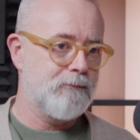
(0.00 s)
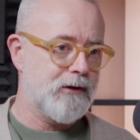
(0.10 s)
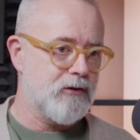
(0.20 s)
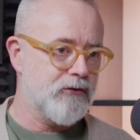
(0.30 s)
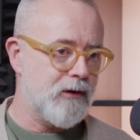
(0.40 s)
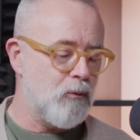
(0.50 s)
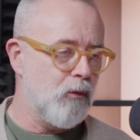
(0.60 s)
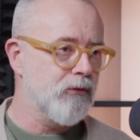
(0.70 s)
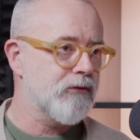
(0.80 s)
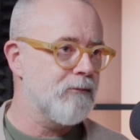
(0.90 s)
because they
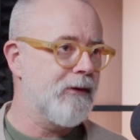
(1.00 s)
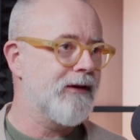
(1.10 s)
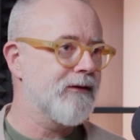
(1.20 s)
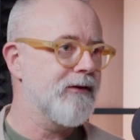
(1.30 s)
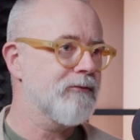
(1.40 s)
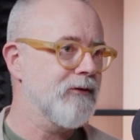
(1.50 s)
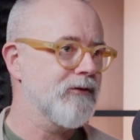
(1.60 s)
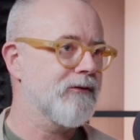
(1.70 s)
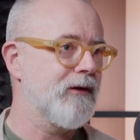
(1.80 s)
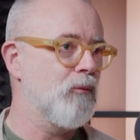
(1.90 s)
want to make a
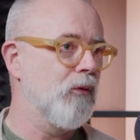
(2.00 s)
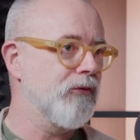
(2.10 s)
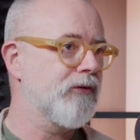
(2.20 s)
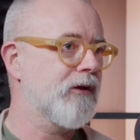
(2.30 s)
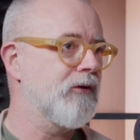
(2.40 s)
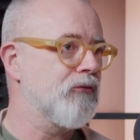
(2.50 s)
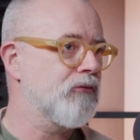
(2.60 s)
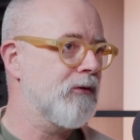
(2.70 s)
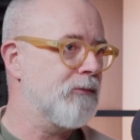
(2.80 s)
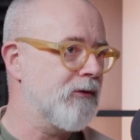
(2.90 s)
difference. They want to
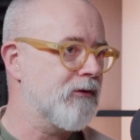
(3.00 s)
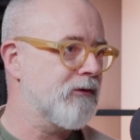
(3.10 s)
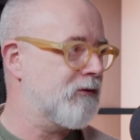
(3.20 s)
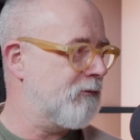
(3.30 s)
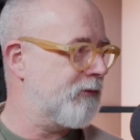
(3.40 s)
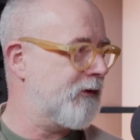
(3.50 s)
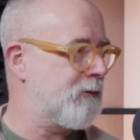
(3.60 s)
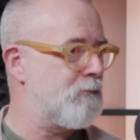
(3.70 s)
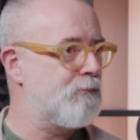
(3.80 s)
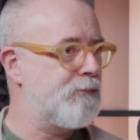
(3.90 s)
contribute to
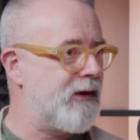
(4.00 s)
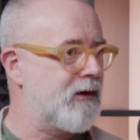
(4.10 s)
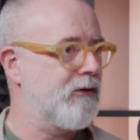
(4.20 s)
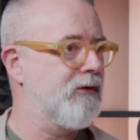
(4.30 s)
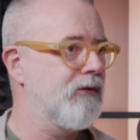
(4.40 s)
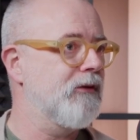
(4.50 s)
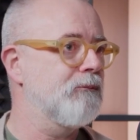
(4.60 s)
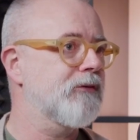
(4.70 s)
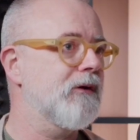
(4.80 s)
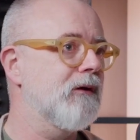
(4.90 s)
something bigger than
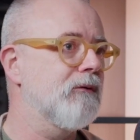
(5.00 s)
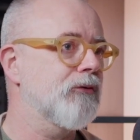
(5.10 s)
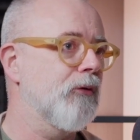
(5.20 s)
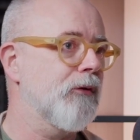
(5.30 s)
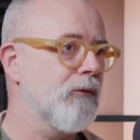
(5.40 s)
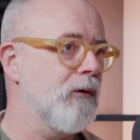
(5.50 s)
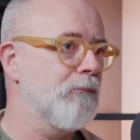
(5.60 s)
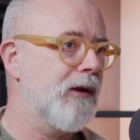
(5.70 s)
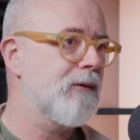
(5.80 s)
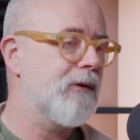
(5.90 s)
themselves or their own
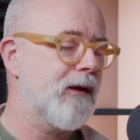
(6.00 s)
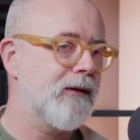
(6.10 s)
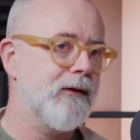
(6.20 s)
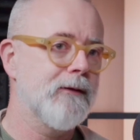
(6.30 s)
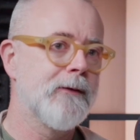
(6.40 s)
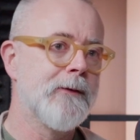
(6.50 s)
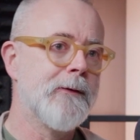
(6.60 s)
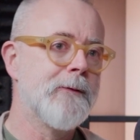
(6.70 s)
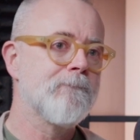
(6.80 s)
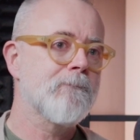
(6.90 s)
pay packet.
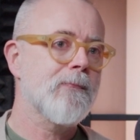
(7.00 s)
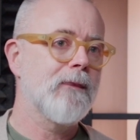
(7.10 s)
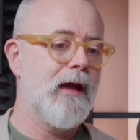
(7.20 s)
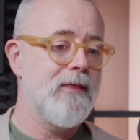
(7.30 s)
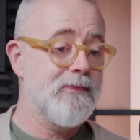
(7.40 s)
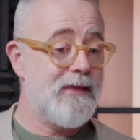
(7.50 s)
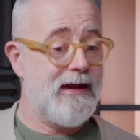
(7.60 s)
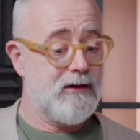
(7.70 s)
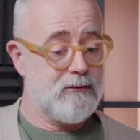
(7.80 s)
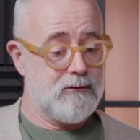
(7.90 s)
And
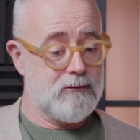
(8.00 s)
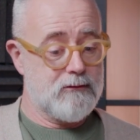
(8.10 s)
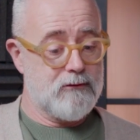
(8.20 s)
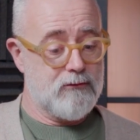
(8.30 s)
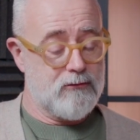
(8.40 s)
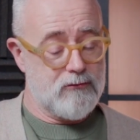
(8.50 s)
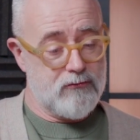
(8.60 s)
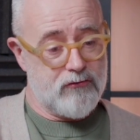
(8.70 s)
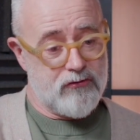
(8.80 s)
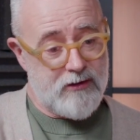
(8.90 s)
that
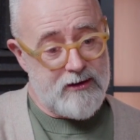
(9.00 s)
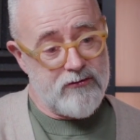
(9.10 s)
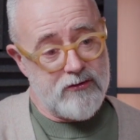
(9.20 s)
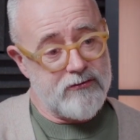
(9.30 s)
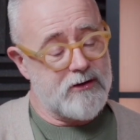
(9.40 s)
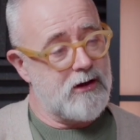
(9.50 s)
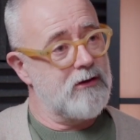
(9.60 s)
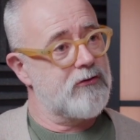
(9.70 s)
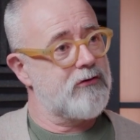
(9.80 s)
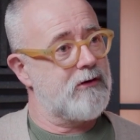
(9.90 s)
changes the
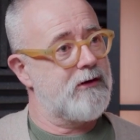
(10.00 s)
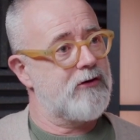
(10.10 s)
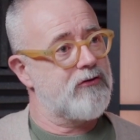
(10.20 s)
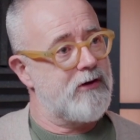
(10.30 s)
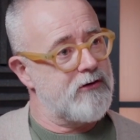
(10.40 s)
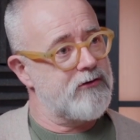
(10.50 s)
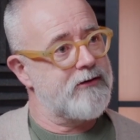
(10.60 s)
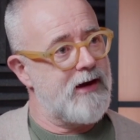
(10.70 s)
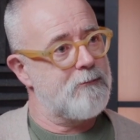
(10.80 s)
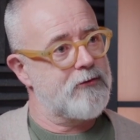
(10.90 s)
culture. That changes
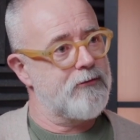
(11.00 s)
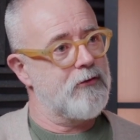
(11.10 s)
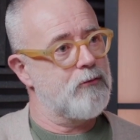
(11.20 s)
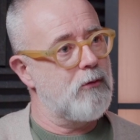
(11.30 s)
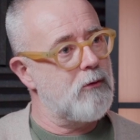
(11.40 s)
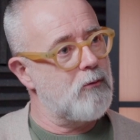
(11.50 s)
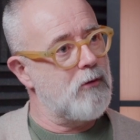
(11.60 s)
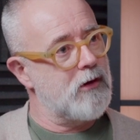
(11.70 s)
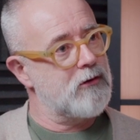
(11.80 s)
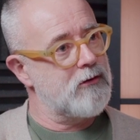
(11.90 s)
the atmosphere of what
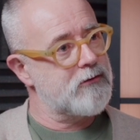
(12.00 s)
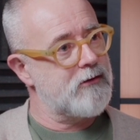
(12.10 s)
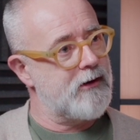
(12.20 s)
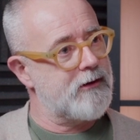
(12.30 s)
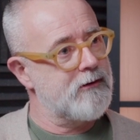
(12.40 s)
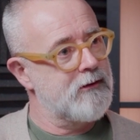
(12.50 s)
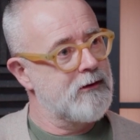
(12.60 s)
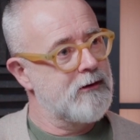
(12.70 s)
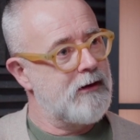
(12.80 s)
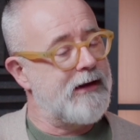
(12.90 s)
work looks like.
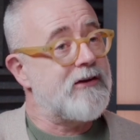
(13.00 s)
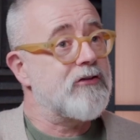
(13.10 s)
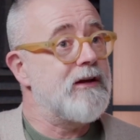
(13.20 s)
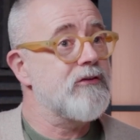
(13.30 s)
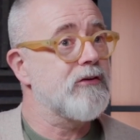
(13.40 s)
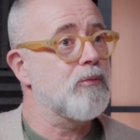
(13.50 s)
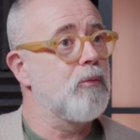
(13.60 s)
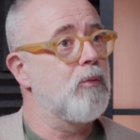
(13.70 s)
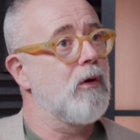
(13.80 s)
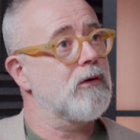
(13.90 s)
And it changes
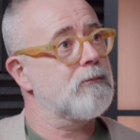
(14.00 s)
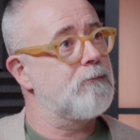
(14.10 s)
what